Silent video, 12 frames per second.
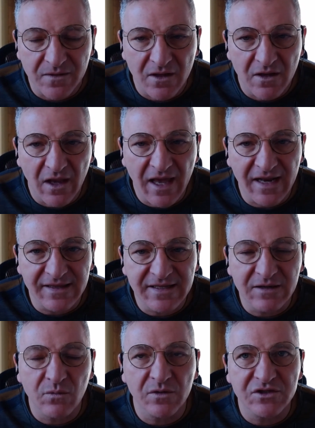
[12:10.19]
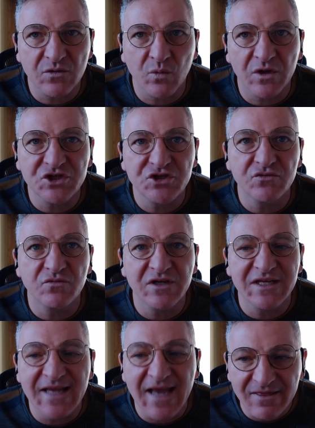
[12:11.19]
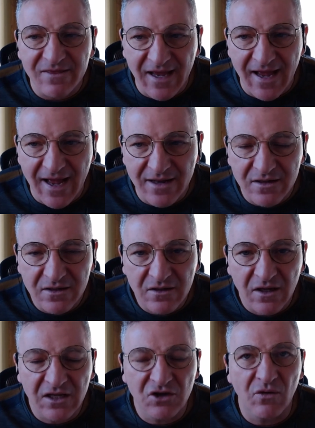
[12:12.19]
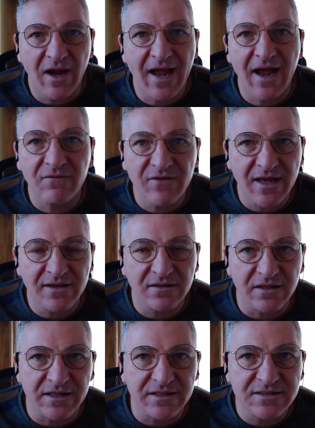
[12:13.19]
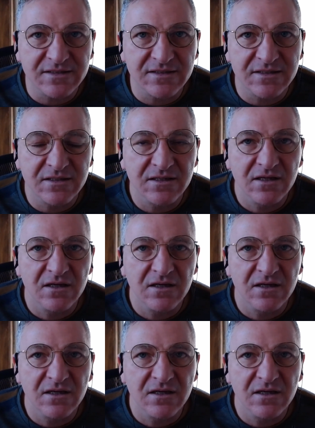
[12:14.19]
Yeah. And I think once once you get that and you have that list,